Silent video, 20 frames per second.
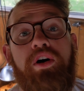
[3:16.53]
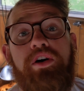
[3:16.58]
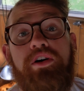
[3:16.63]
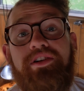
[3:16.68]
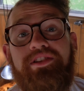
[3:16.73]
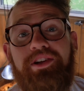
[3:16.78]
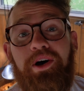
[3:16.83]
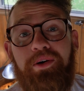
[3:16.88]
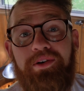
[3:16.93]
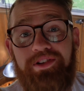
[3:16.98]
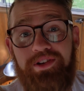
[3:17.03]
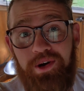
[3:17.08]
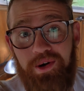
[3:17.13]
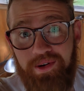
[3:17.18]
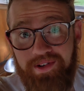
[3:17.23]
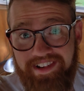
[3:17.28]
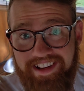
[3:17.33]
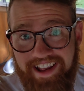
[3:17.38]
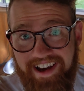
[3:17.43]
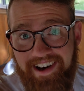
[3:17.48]
So it
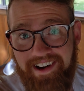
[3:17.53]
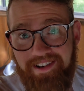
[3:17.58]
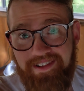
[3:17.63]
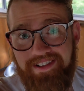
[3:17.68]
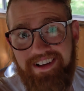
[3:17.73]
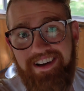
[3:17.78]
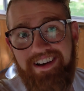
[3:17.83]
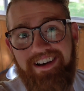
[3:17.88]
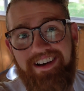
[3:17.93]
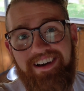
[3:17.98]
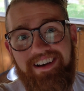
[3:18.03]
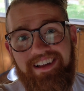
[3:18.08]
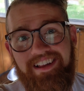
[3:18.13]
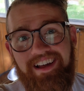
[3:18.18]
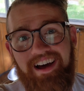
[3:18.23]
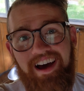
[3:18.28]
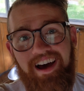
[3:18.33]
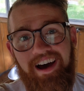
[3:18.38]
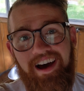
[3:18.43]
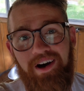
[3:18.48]
turns out
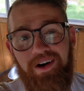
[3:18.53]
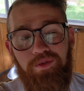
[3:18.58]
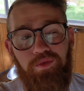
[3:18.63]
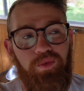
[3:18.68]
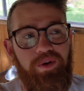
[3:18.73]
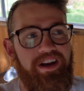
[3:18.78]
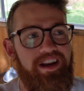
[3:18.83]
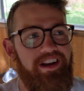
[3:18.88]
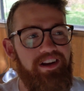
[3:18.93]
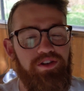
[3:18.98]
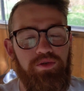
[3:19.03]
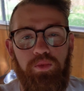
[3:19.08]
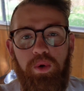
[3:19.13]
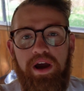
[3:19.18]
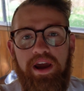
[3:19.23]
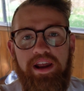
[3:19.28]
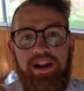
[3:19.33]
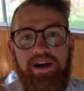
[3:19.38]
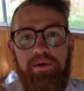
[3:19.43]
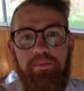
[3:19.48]
we needed to
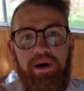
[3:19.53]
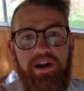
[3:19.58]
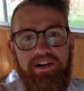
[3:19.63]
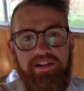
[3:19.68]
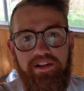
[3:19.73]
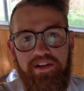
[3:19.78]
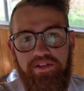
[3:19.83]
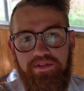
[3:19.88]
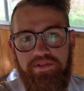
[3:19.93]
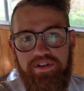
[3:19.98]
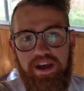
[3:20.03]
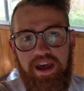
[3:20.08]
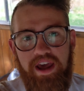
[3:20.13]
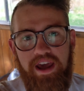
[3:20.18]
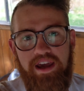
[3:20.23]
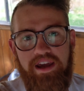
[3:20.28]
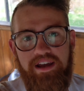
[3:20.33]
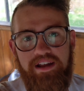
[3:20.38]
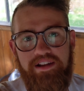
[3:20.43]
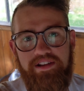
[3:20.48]
wait about another
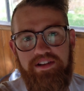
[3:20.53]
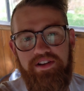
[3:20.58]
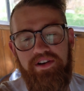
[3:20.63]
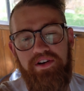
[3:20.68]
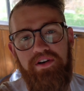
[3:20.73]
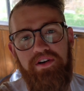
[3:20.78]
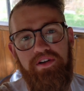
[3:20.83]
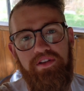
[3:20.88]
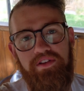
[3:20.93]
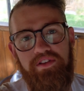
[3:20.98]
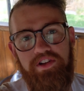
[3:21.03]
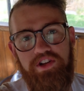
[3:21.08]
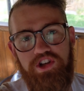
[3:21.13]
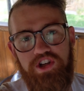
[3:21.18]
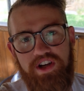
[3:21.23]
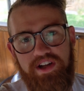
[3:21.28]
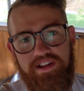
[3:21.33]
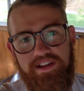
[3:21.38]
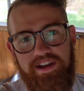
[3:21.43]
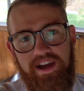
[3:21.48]
day until the
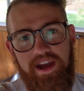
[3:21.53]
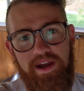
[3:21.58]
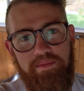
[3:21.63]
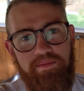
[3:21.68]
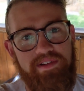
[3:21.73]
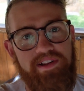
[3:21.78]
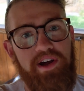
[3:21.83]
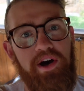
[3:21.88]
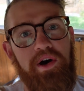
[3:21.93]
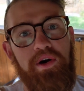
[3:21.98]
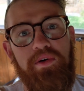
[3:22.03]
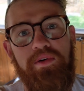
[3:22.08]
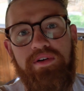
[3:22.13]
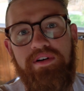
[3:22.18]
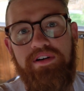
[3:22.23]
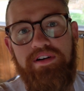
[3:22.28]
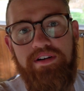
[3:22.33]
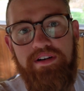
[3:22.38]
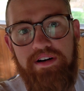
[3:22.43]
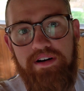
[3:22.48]
chicks came.
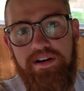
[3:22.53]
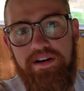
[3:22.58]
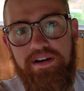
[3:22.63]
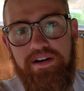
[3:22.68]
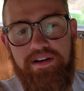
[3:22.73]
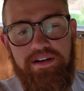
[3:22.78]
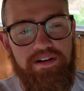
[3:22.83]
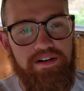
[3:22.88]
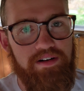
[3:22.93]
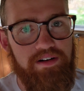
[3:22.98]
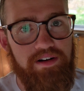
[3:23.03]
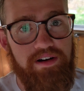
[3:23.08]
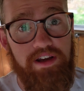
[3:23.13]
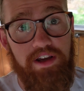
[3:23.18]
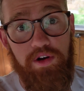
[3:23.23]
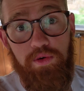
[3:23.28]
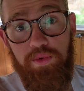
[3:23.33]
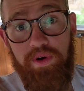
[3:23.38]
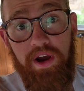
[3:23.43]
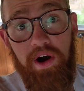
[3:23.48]
So
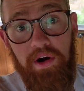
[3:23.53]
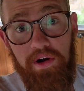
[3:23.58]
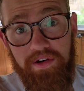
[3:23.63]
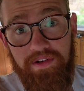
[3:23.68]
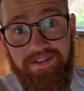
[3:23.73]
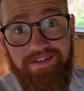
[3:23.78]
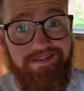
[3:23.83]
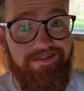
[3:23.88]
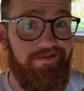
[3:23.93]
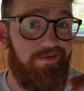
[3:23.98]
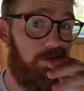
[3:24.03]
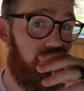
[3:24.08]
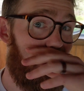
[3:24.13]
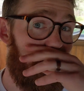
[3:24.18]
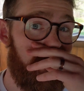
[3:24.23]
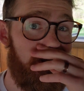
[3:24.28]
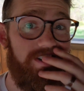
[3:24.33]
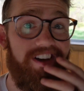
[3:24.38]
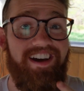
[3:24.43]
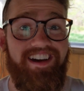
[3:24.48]
here we are. We
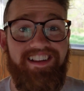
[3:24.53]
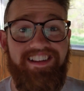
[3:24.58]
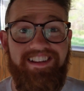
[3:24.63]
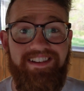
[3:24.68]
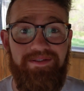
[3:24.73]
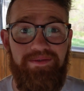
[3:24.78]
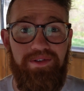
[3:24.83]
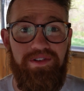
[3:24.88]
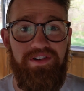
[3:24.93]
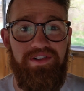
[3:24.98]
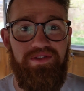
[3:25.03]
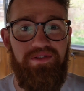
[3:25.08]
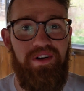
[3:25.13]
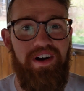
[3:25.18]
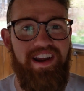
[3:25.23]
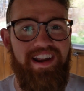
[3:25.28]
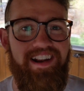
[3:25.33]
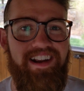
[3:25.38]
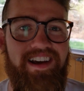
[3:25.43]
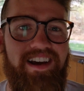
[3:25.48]
got chicks, which is
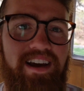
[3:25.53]
great.